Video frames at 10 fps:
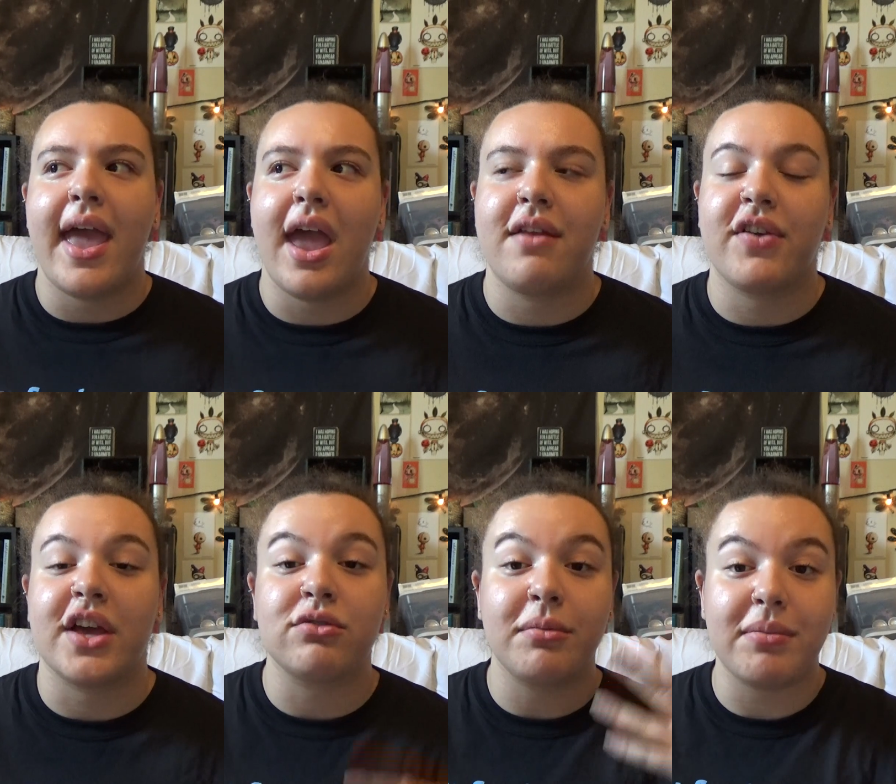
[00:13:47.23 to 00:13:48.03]
And if you
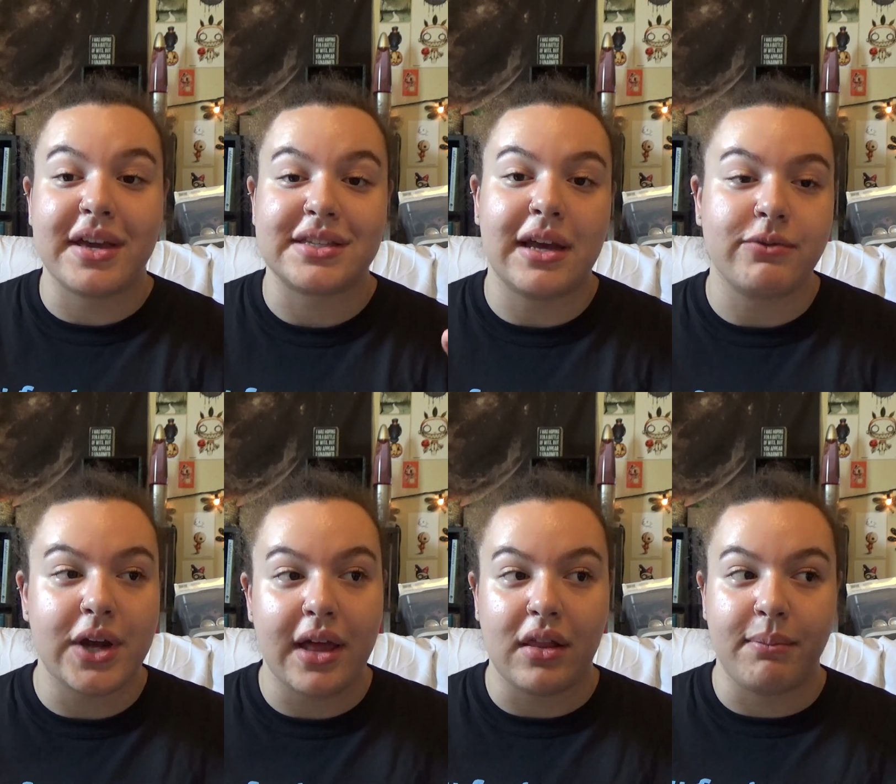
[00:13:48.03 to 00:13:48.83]
guys want me to make a
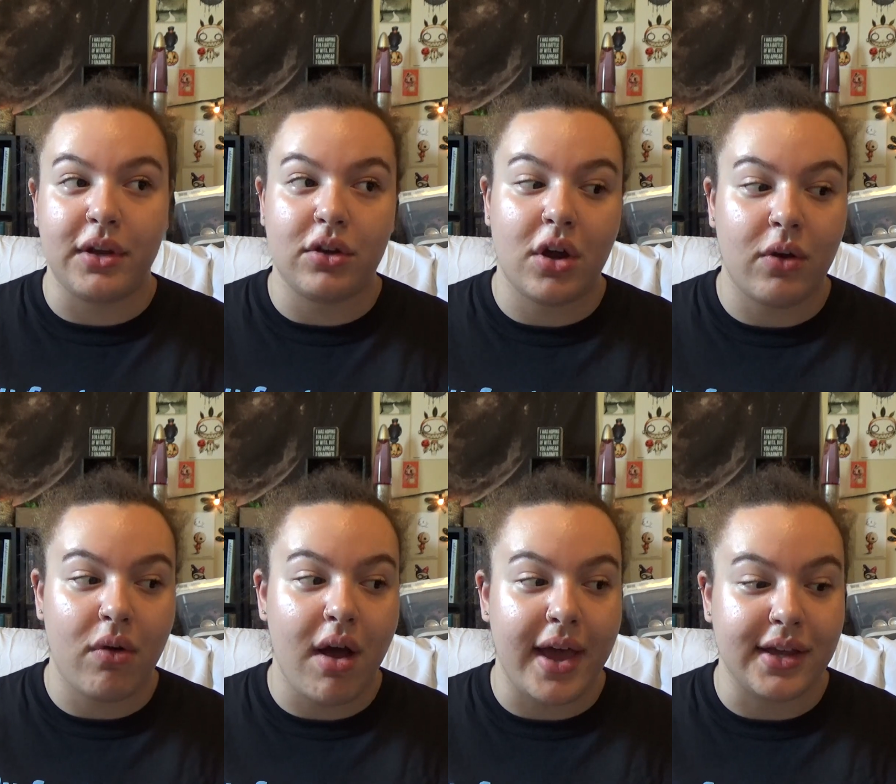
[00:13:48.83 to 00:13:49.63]
Snapchat, let me
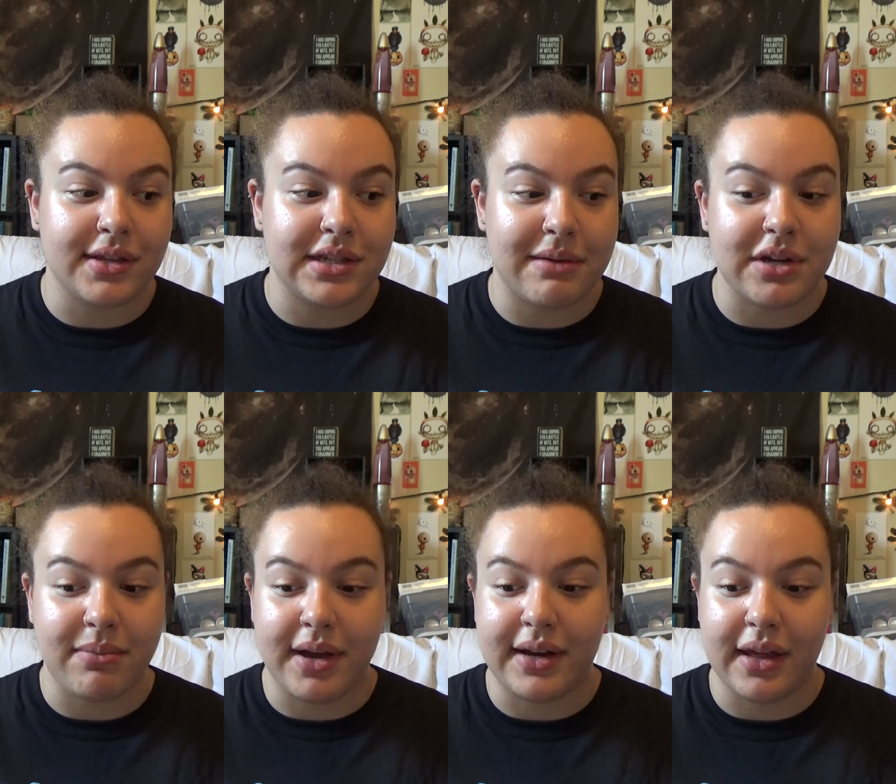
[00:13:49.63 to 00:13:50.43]
know. I can
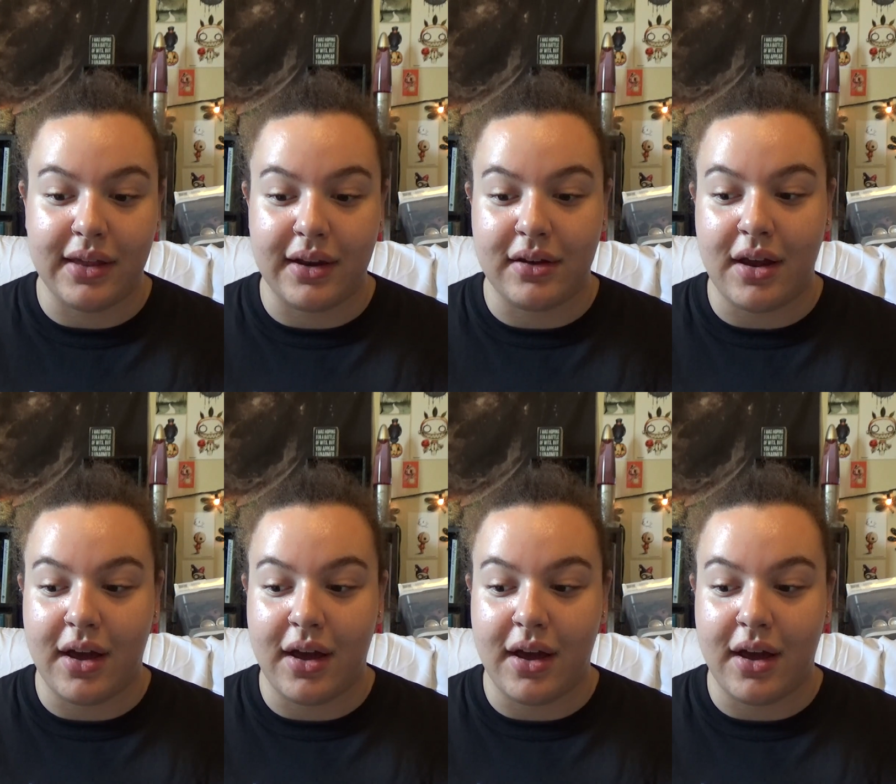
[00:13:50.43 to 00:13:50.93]
Snapchat my daily,